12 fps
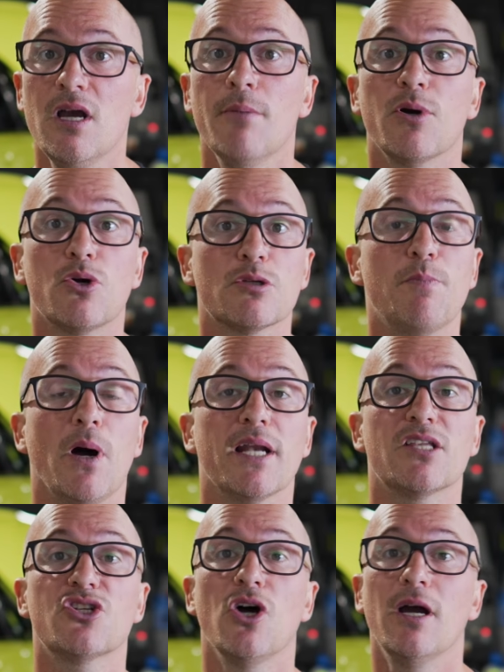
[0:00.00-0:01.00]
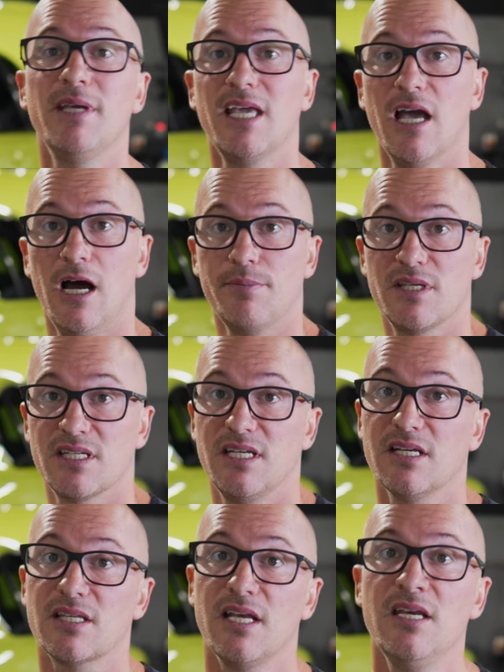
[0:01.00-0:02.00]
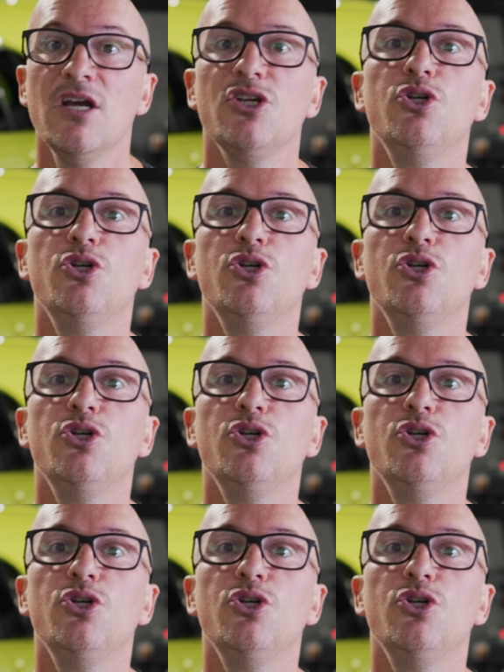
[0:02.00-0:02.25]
because by the time you get up to 60,